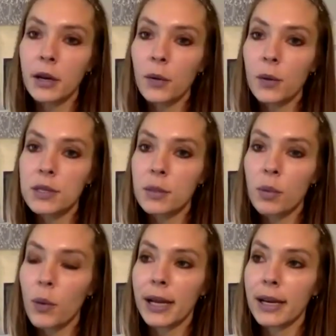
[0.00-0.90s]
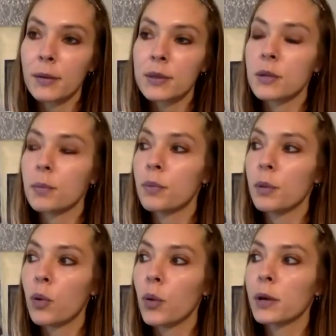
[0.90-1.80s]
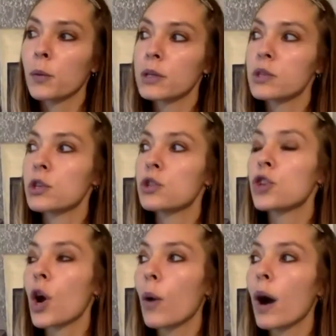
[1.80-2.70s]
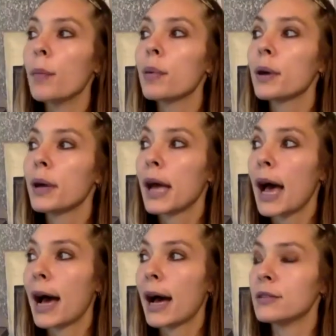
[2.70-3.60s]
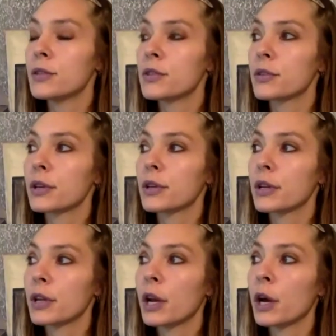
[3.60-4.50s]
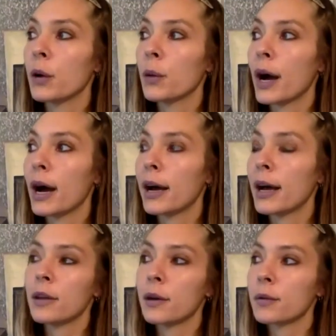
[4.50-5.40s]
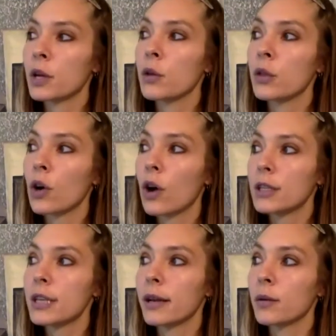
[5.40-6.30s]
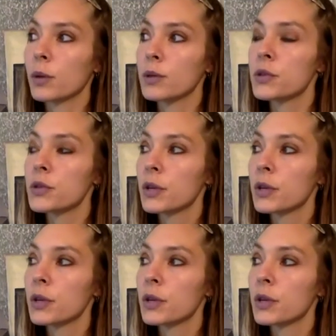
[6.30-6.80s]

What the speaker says: it was the point. It was the point was to show up as, you know, and the, you know, the content was